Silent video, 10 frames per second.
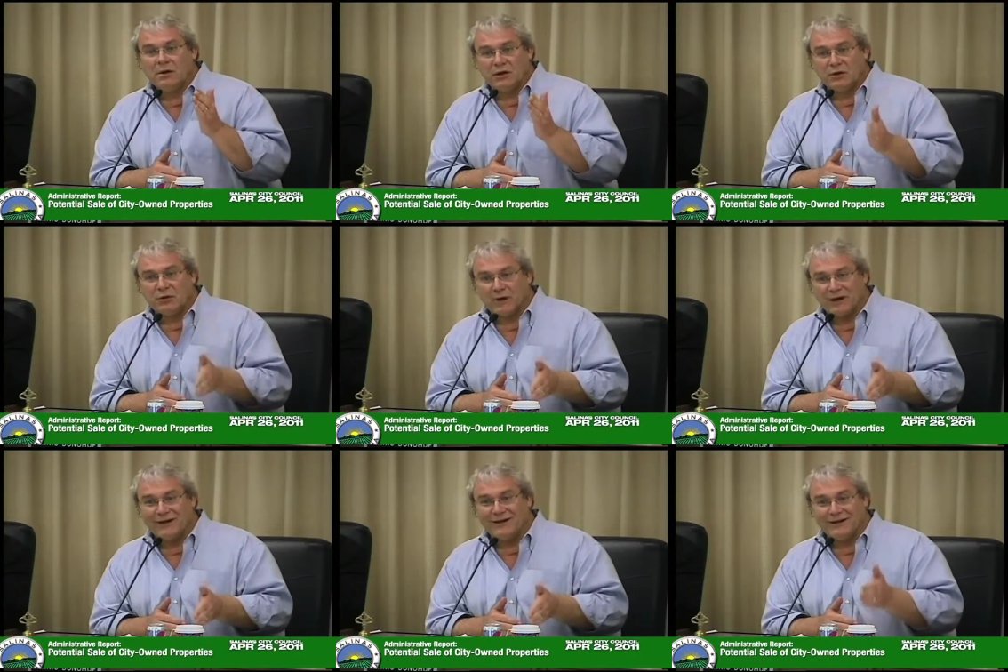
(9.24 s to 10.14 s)
in
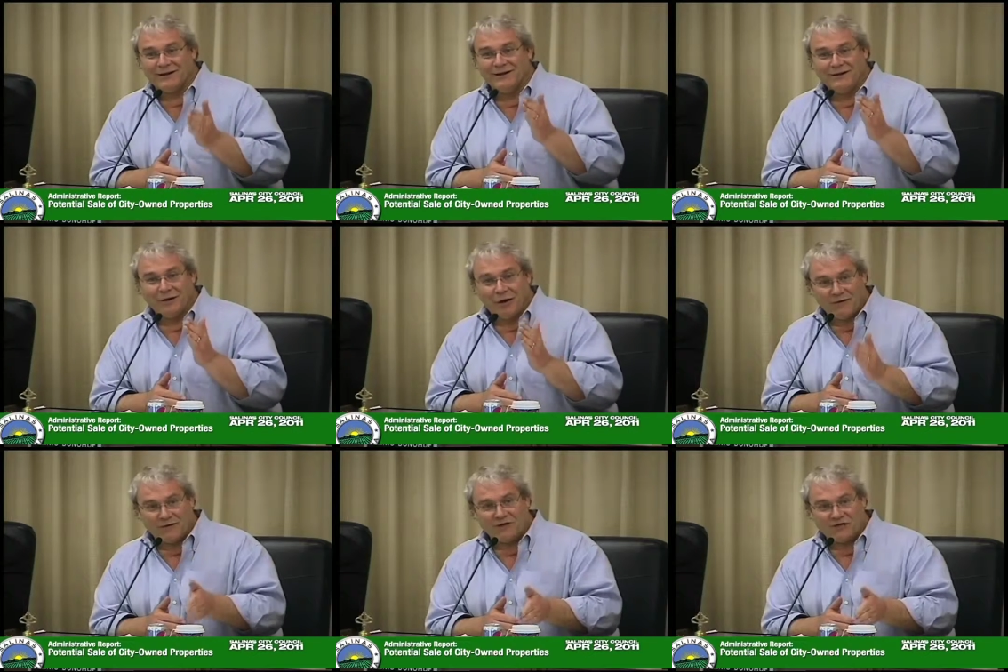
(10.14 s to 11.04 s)
creating an
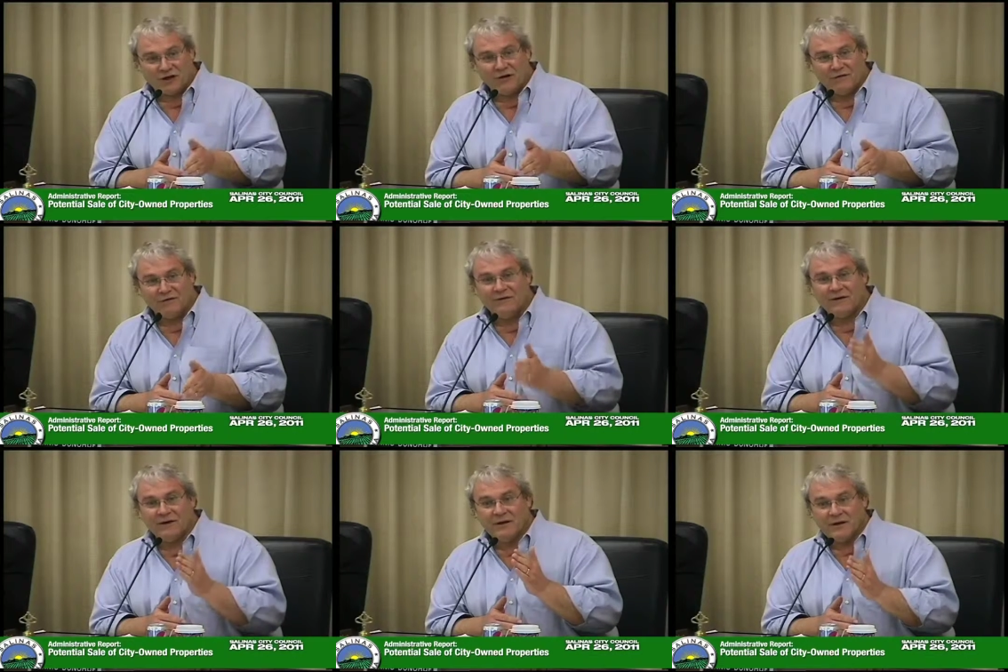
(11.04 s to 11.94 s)
off-the-shelf
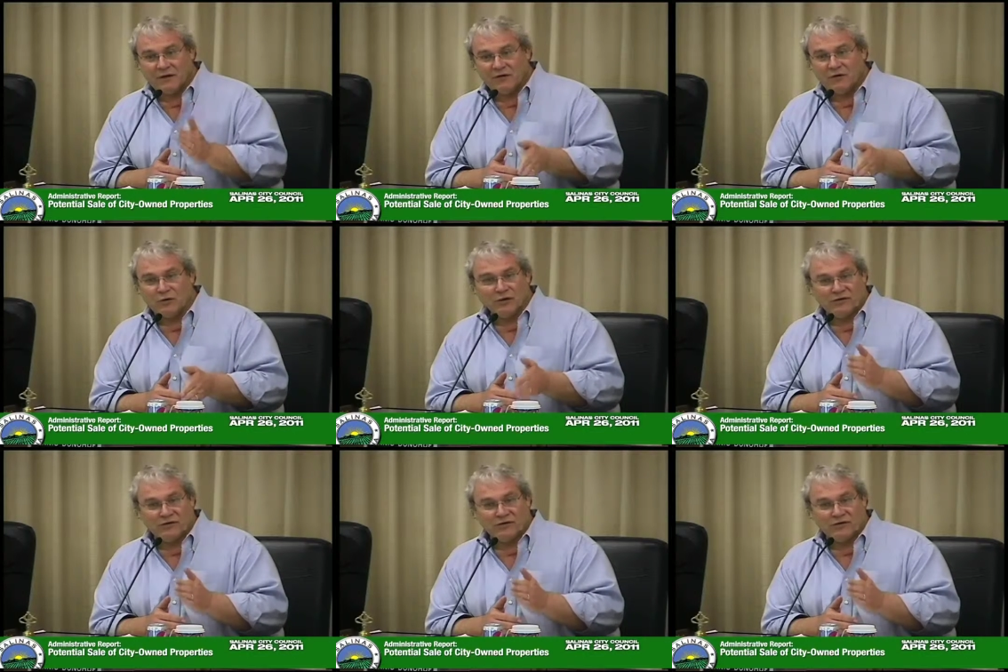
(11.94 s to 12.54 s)
inventory.